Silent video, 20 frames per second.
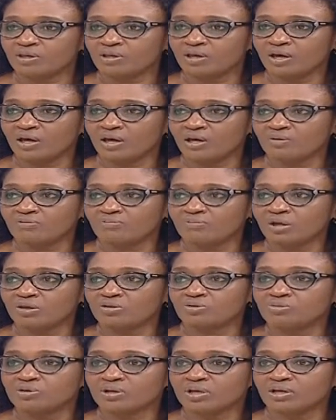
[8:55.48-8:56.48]

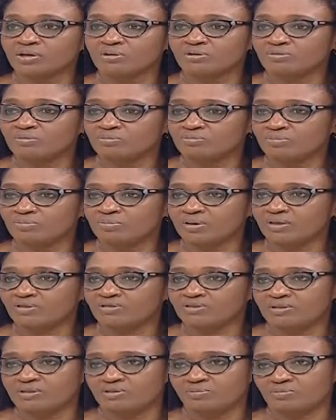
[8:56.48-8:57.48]
a
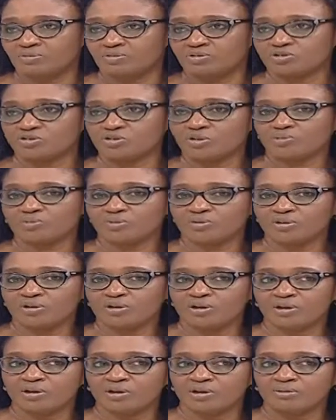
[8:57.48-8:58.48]
UK-based import shop
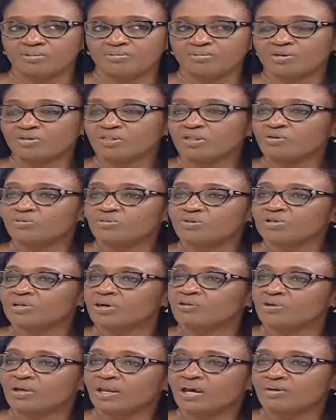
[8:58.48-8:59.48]
more than what I
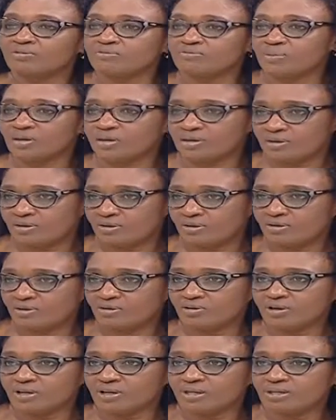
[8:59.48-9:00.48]
will have made
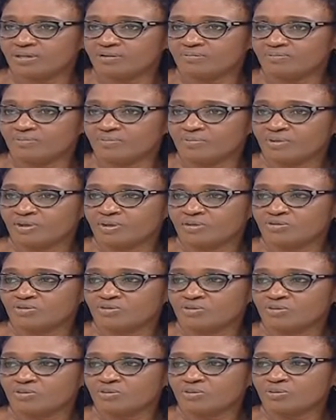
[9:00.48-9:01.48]
locally.
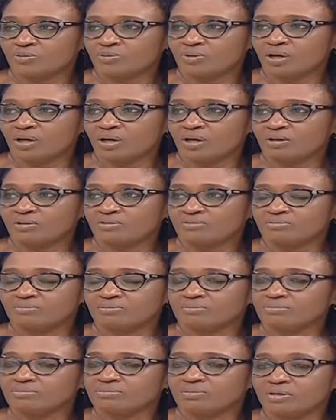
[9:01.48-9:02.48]
So
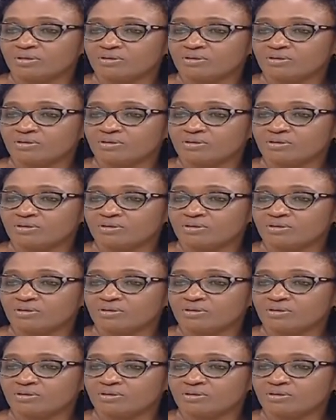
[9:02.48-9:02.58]
it's